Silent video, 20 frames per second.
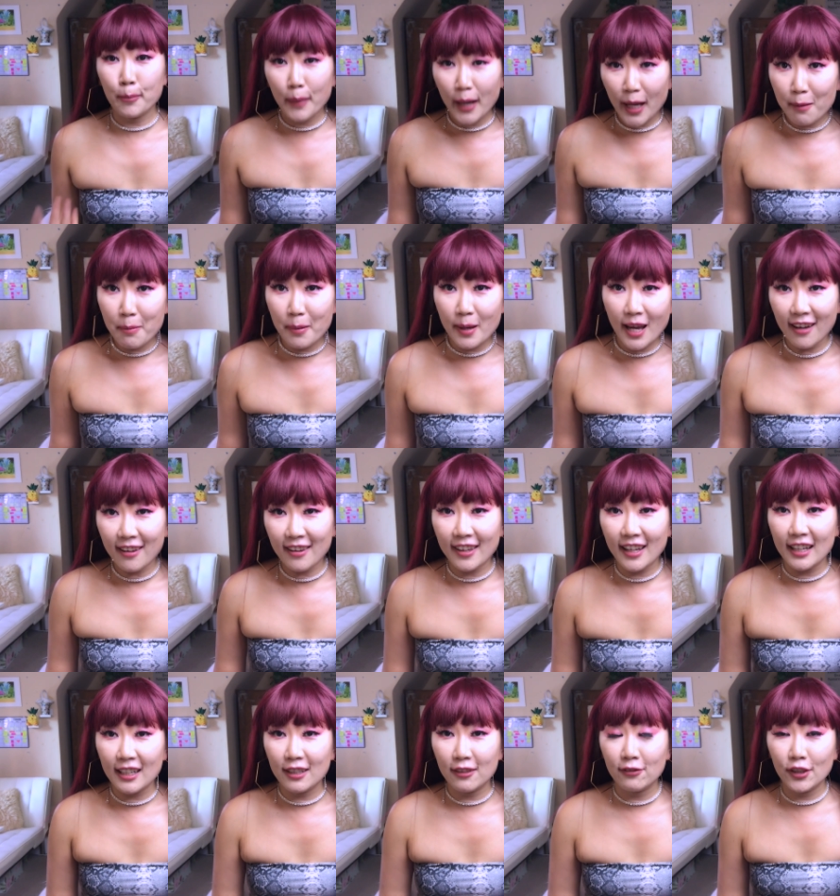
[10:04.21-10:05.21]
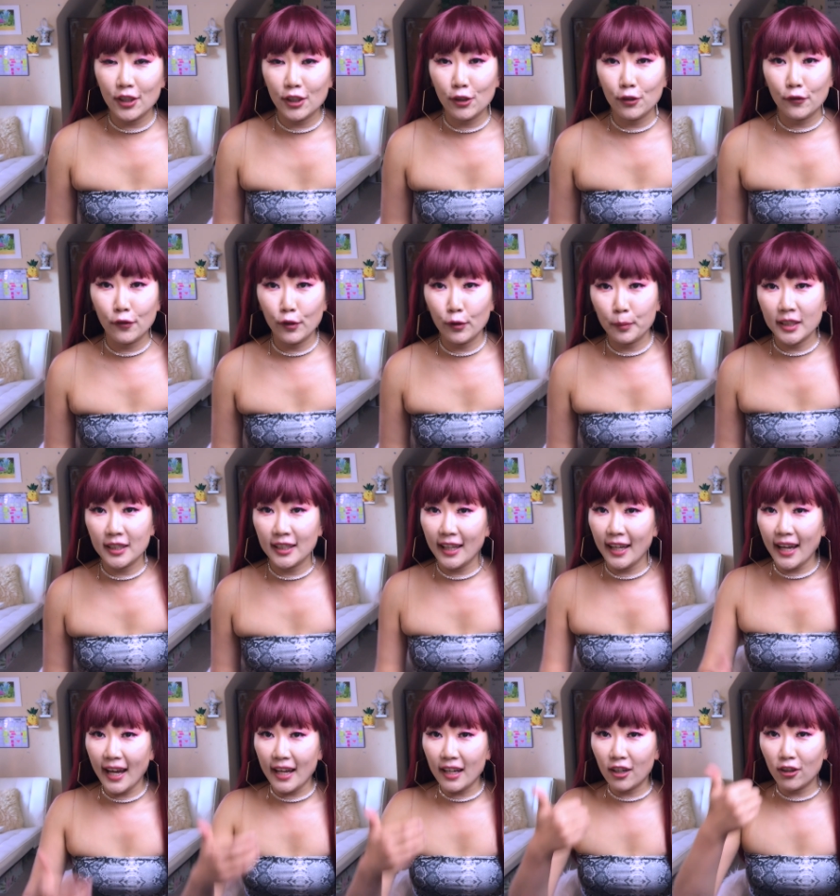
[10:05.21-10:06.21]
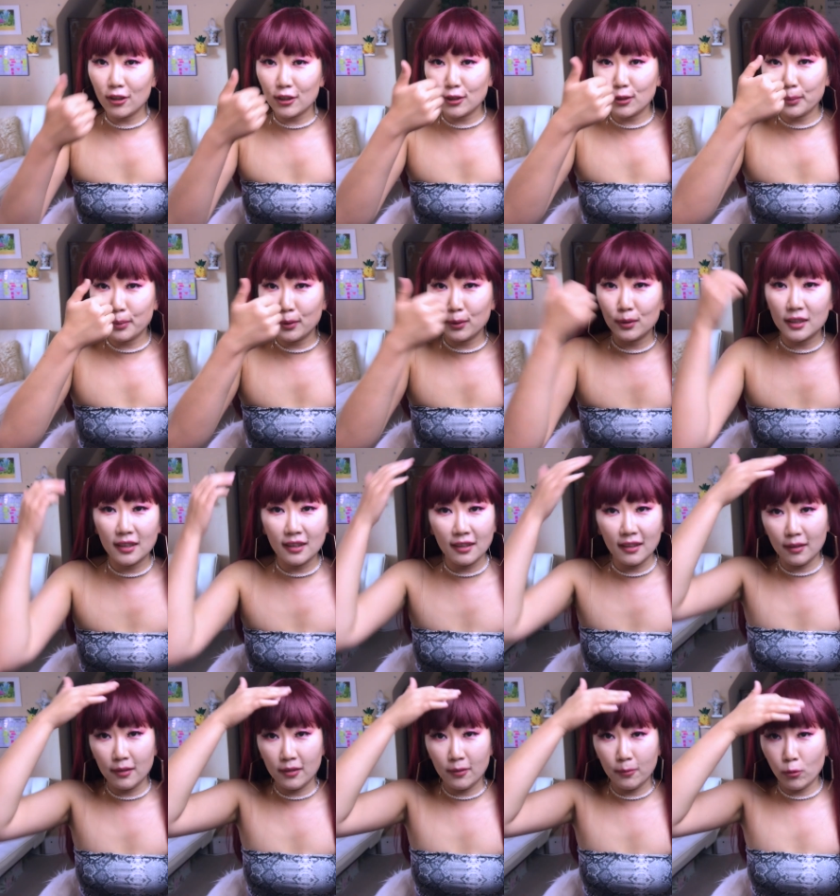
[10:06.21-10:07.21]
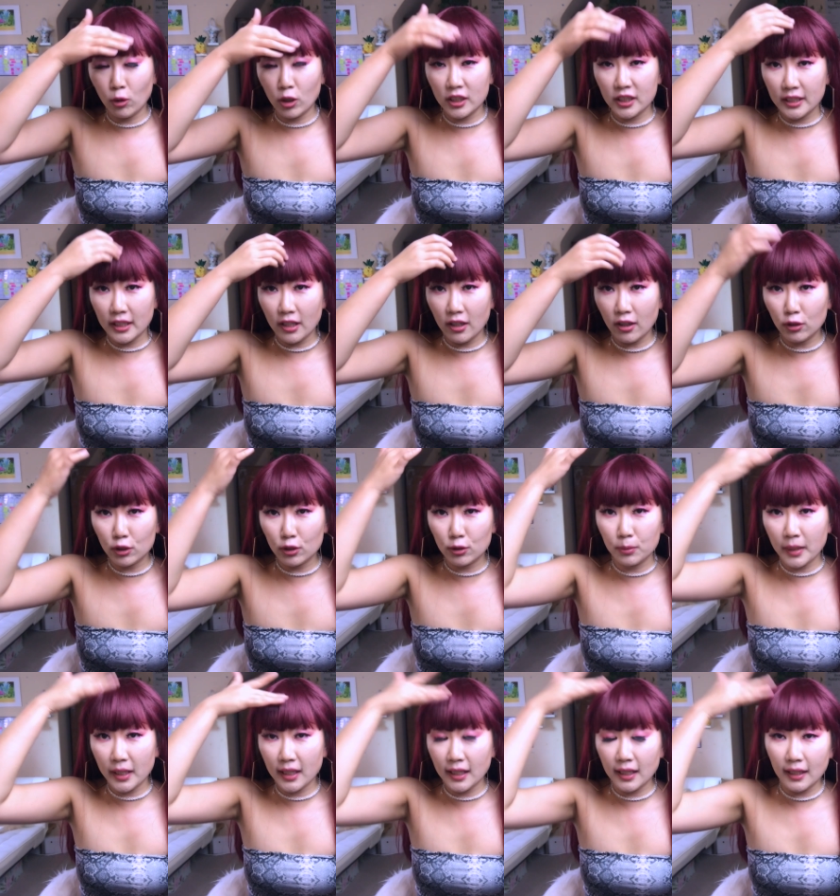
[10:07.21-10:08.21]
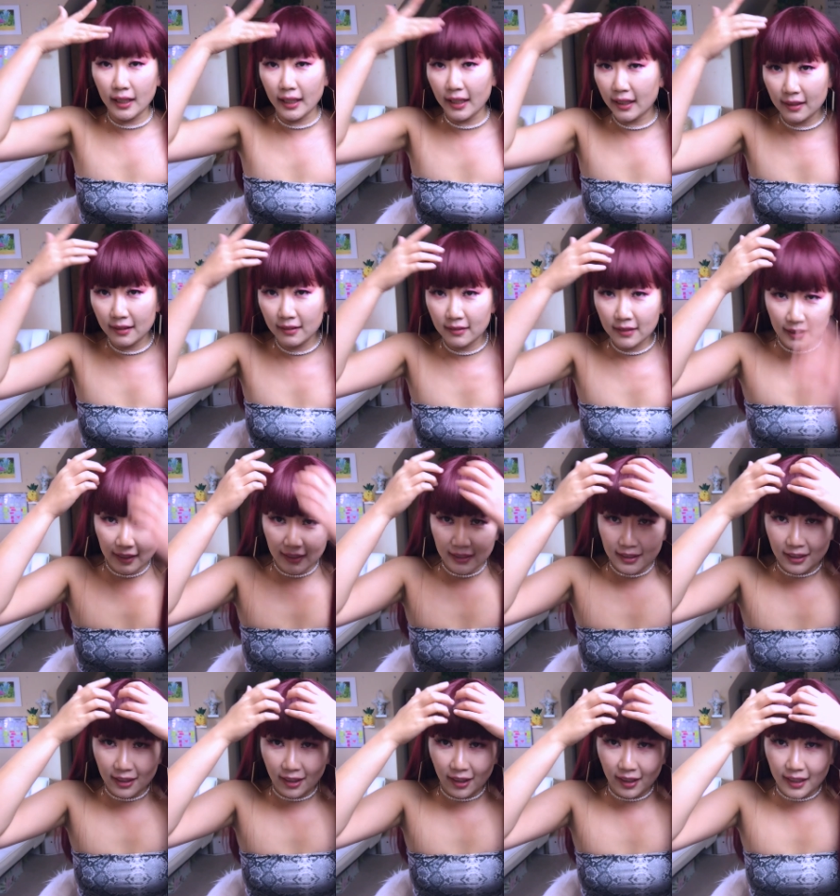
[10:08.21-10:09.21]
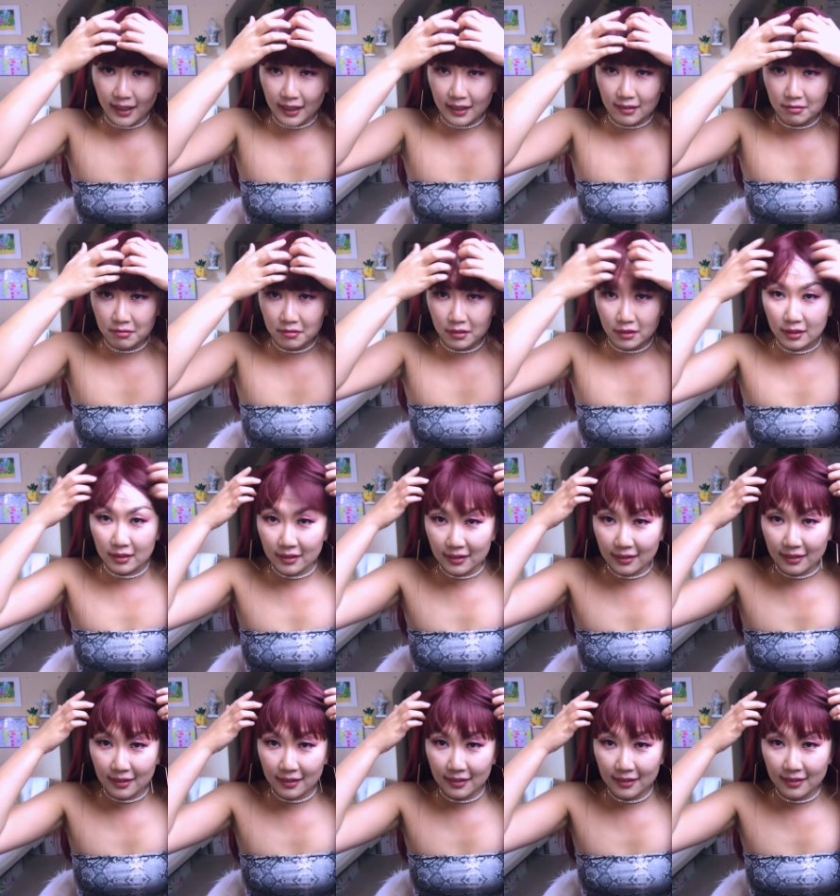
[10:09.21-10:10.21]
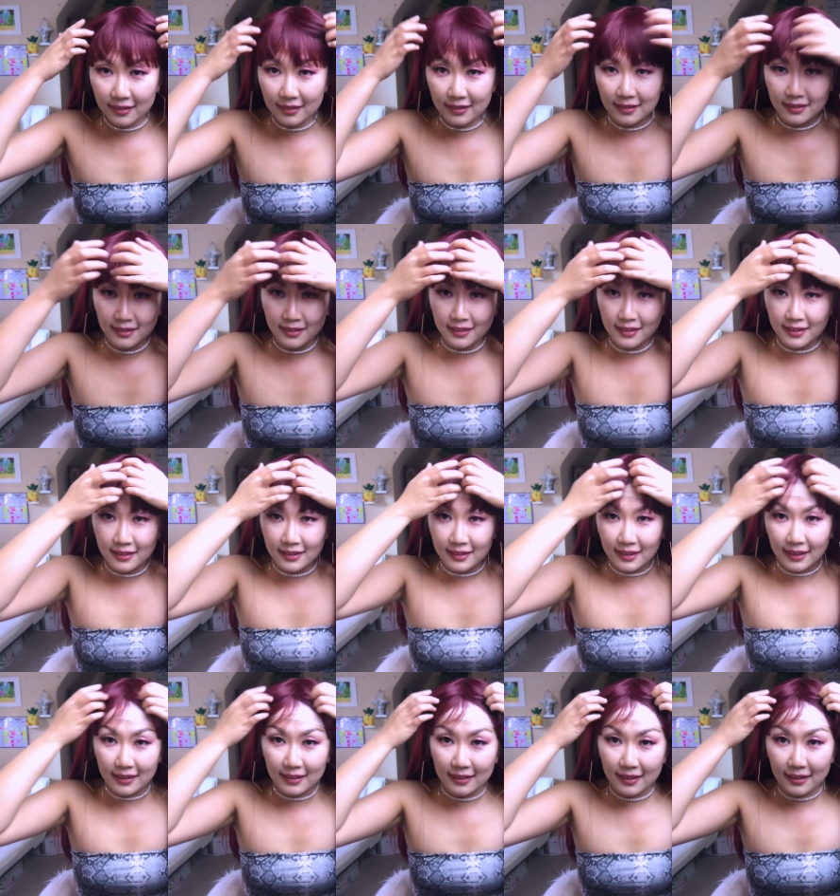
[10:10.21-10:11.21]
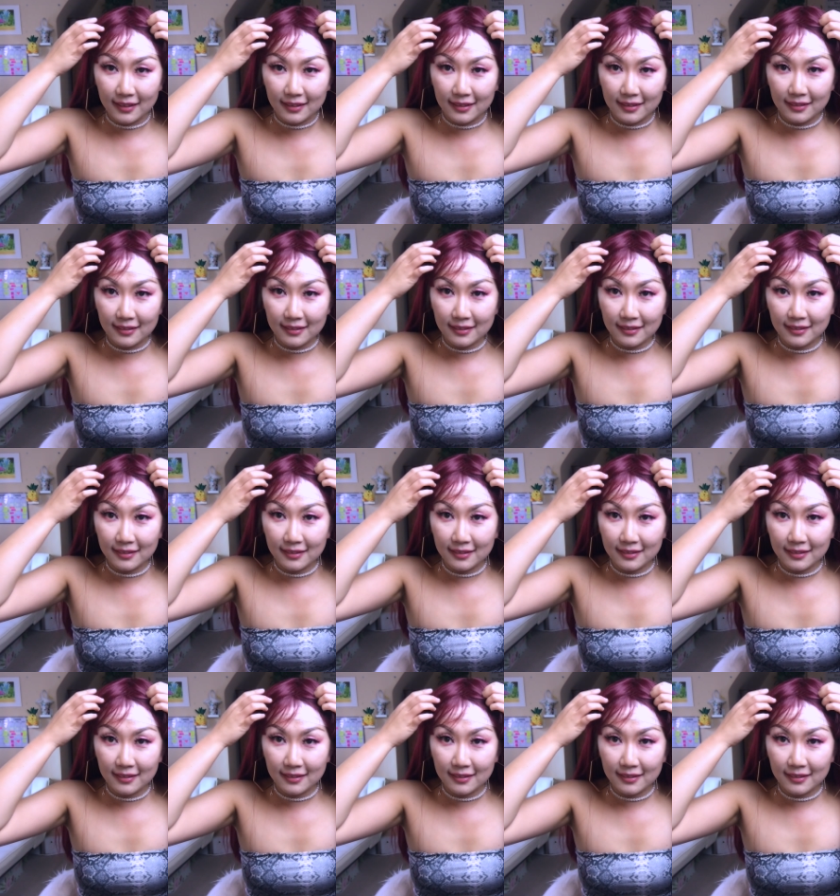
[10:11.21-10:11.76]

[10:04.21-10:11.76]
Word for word: maybe on that video filming day, I can also put more gel to make it like, not like, ooh, like this.